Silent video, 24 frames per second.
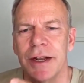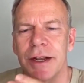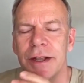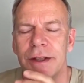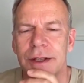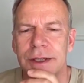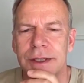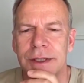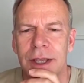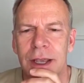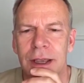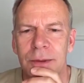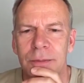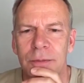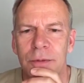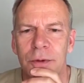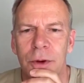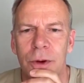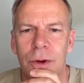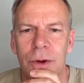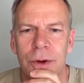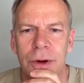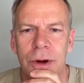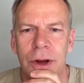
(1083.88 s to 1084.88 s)
the same for
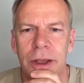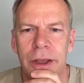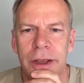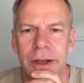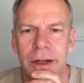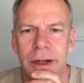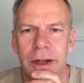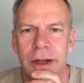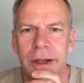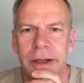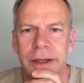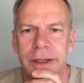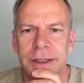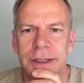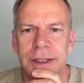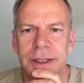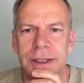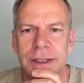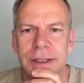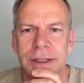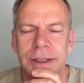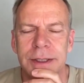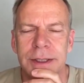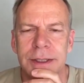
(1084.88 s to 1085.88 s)
online
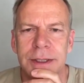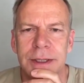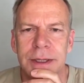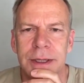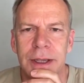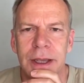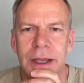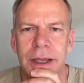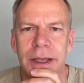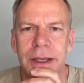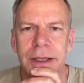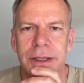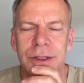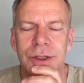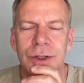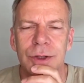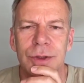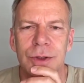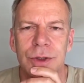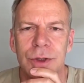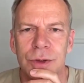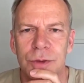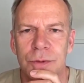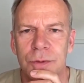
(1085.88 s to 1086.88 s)
classes as you
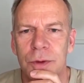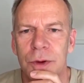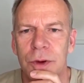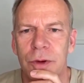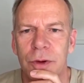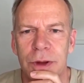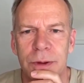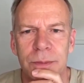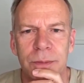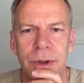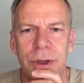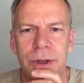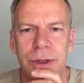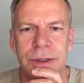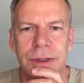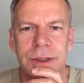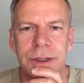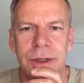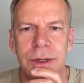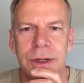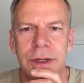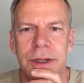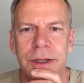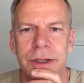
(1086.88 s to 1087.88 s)
do for your in-person
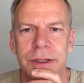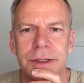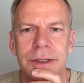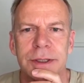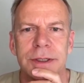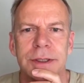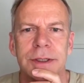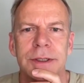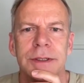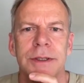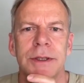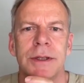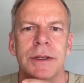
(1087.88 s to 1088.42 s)
classes.